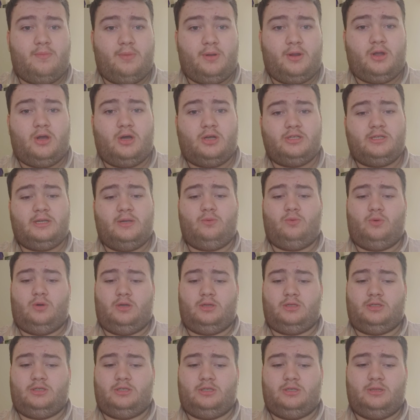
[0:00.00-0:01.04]
because it
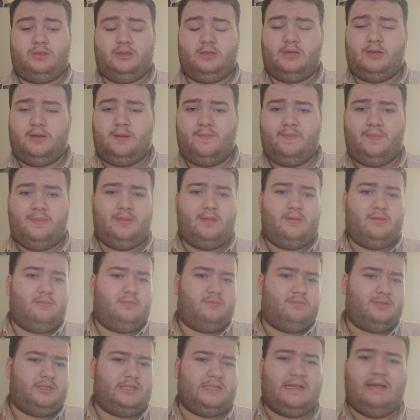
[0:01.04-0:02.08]
was
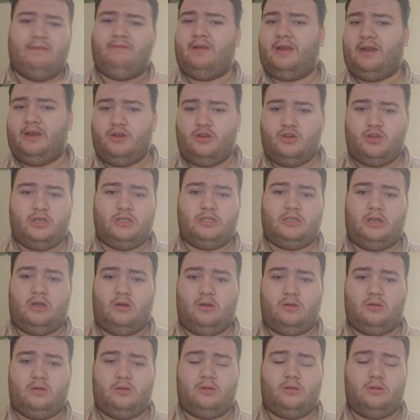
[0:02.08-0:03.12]
7 inches
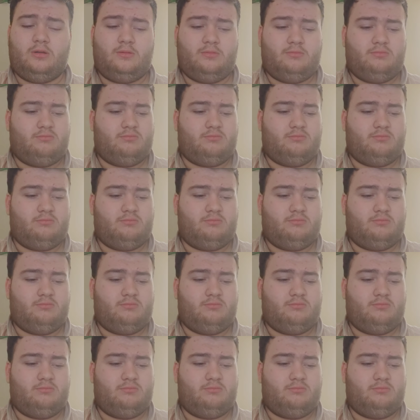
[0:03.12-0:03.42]
long,